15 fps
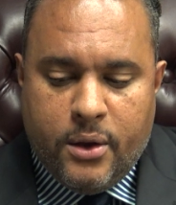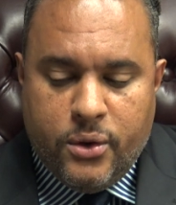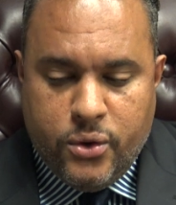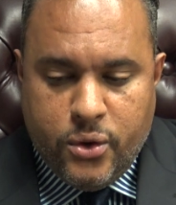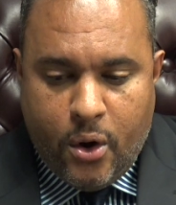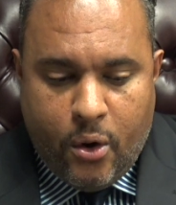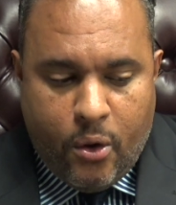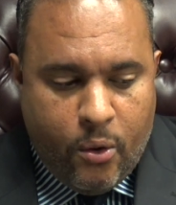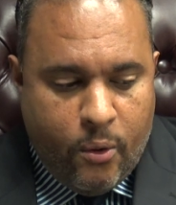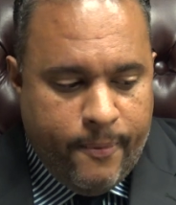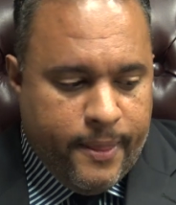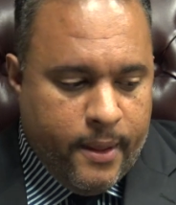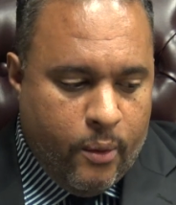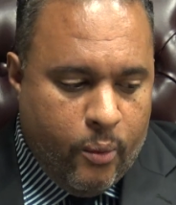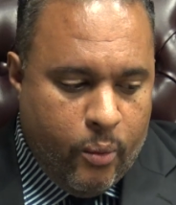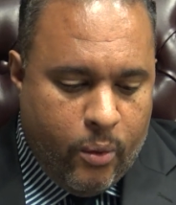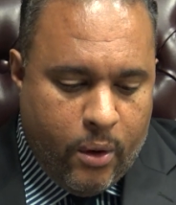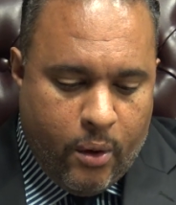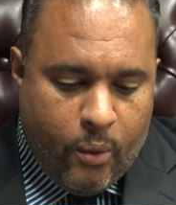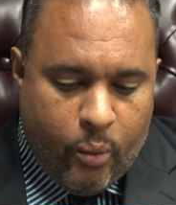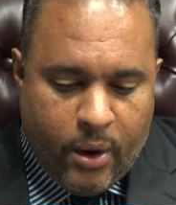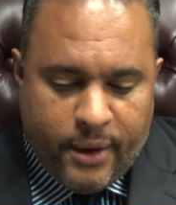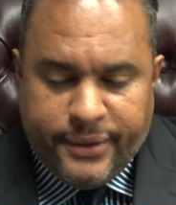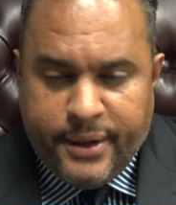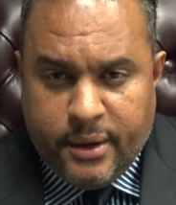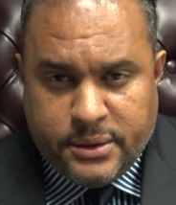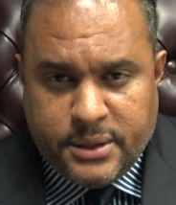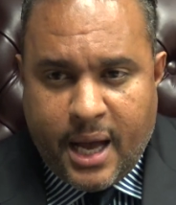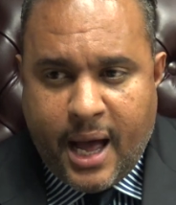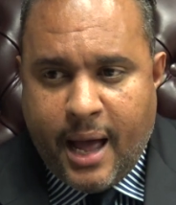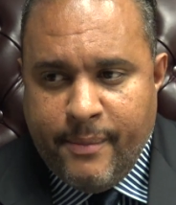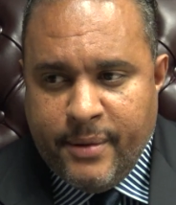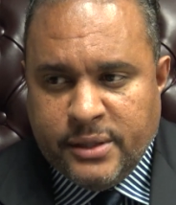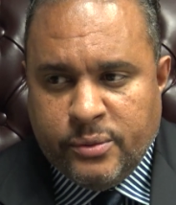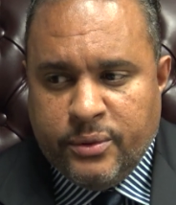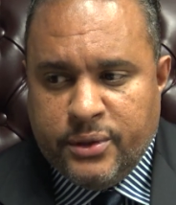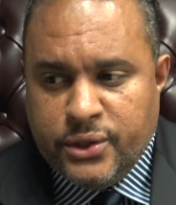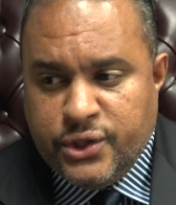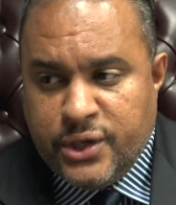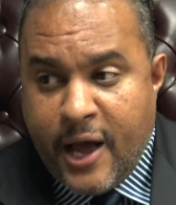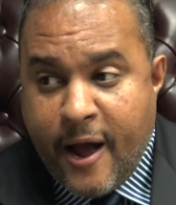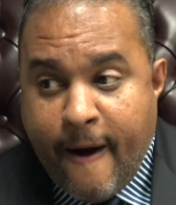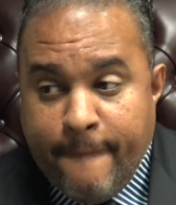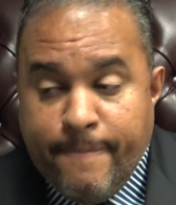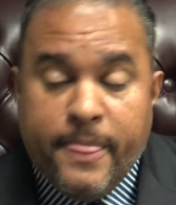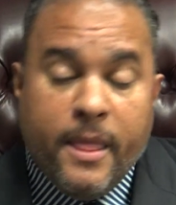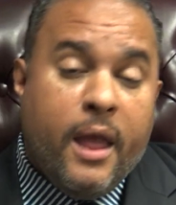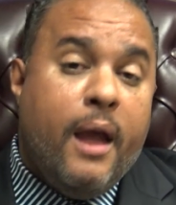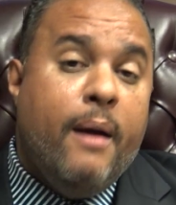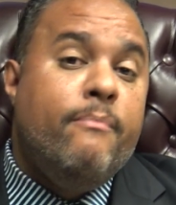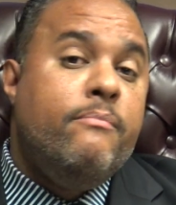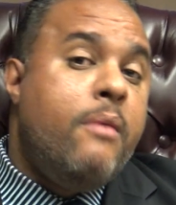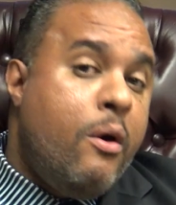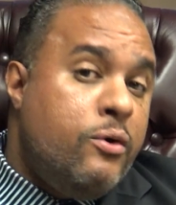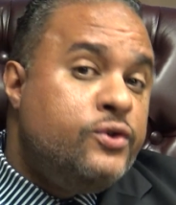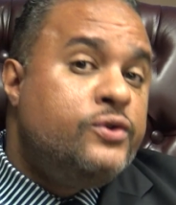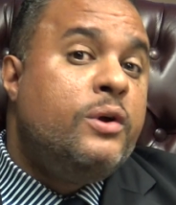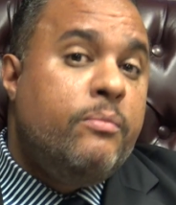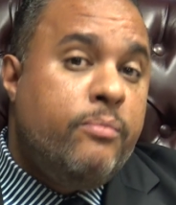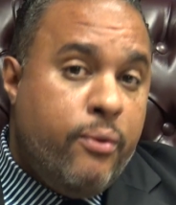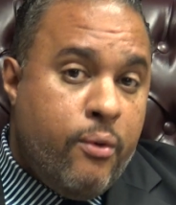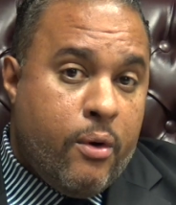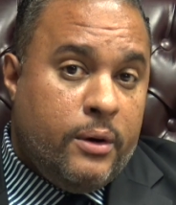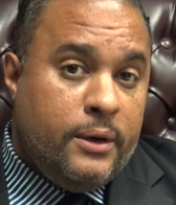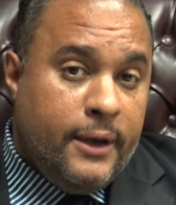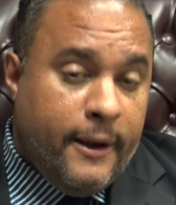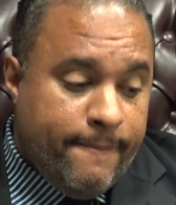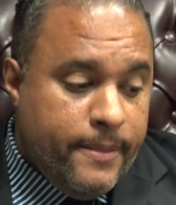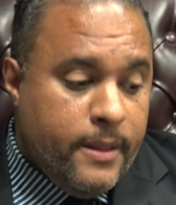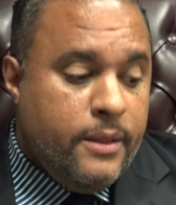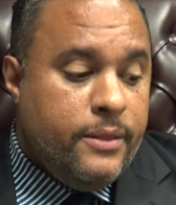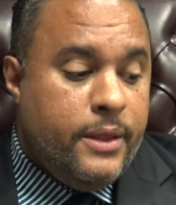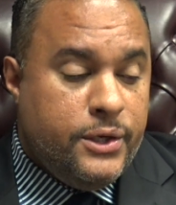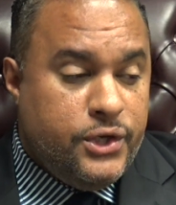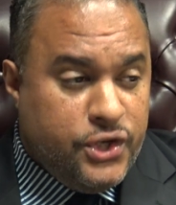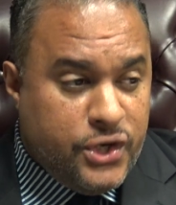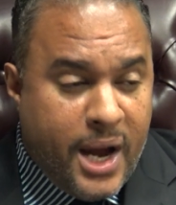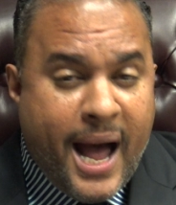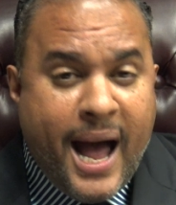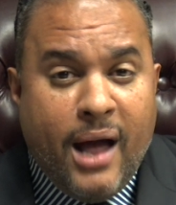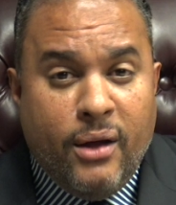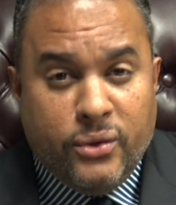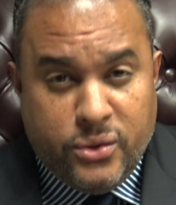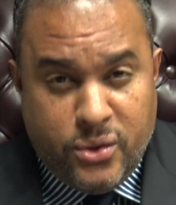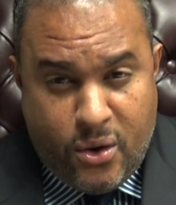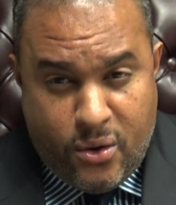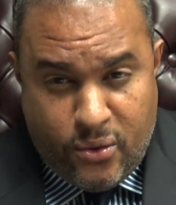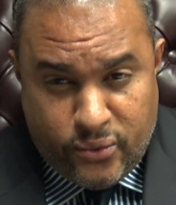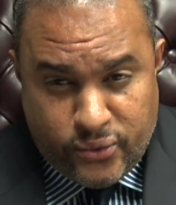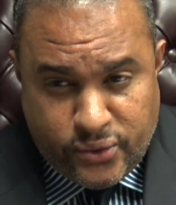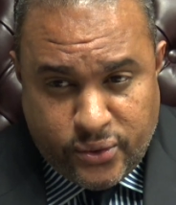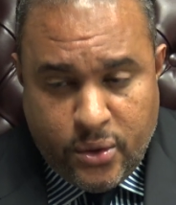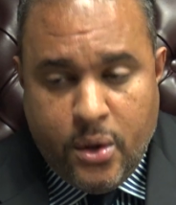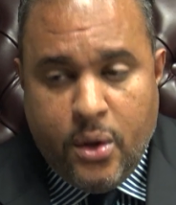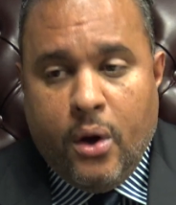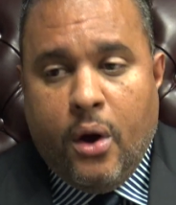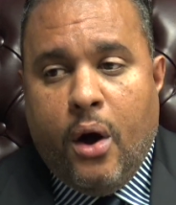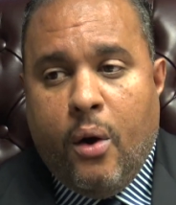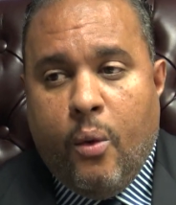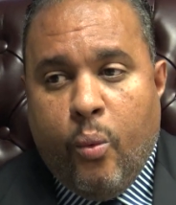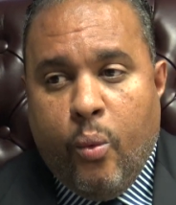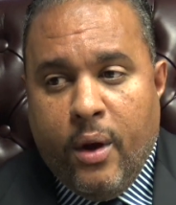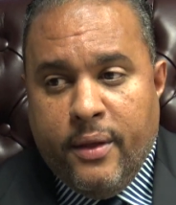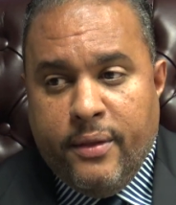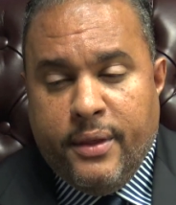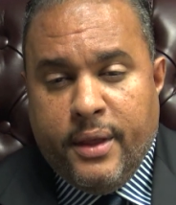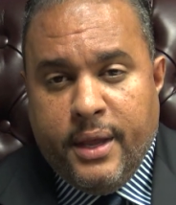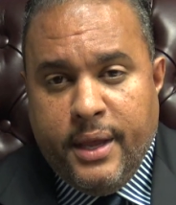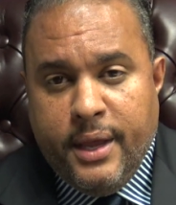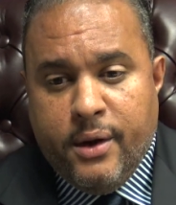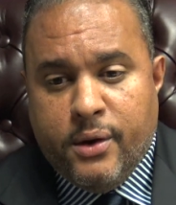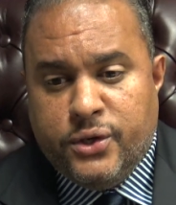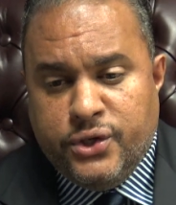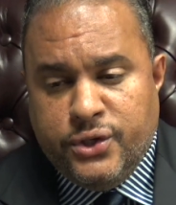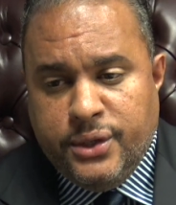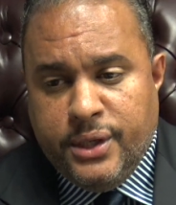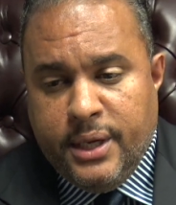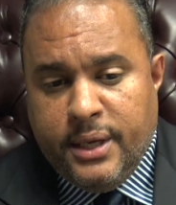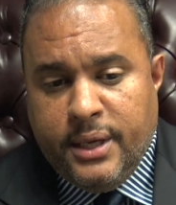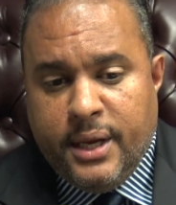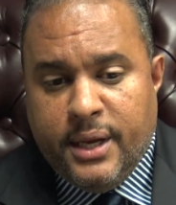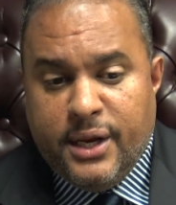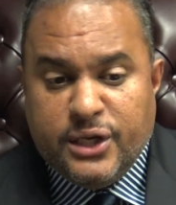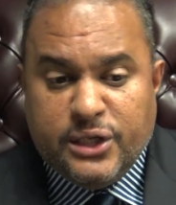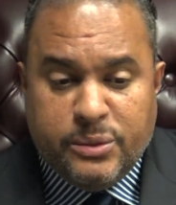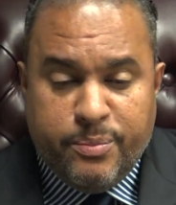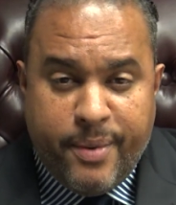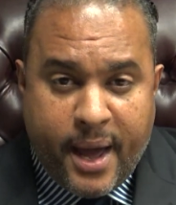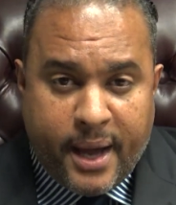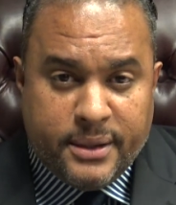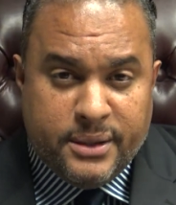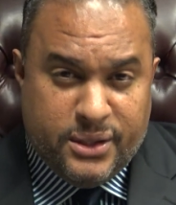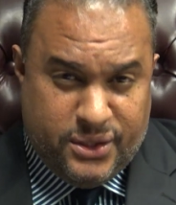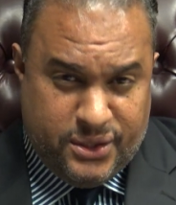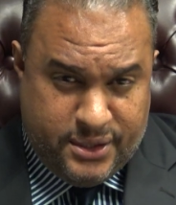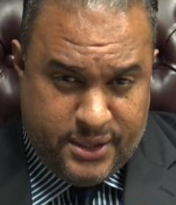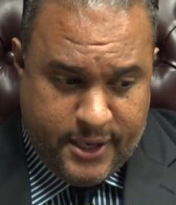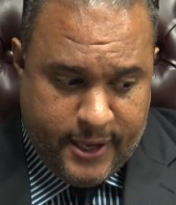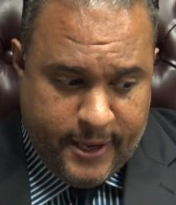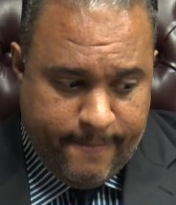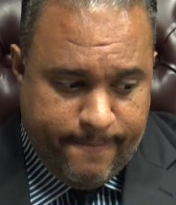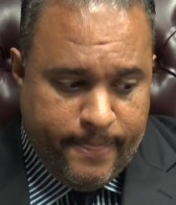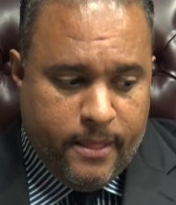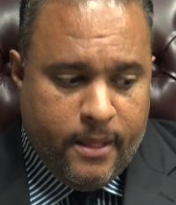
know what their time is with the child. And most importantly, the child knows when he or she can expect to see